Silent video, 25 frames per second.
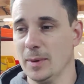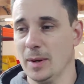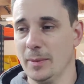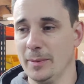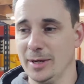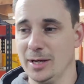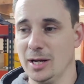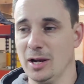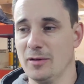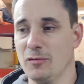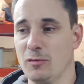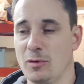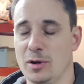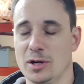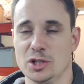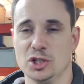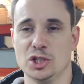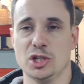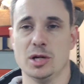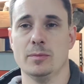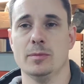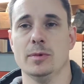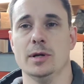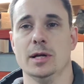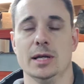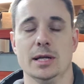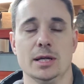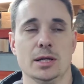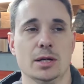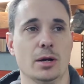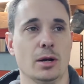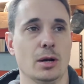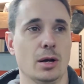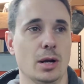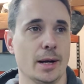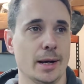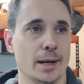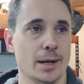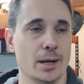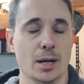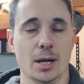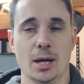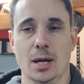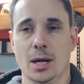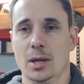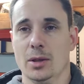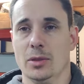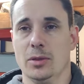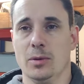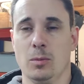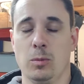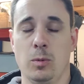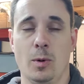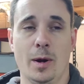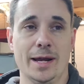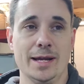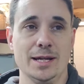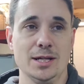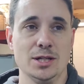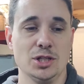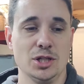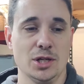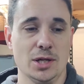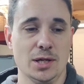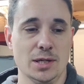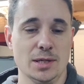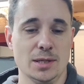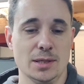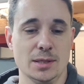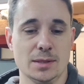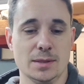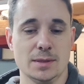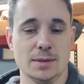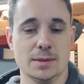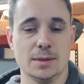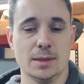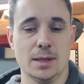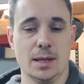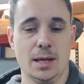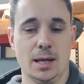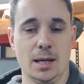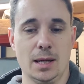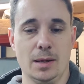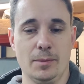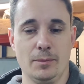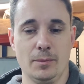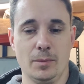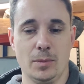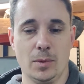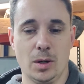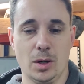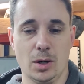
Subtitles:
But I mean, otherwise, generally, you know, like the wages are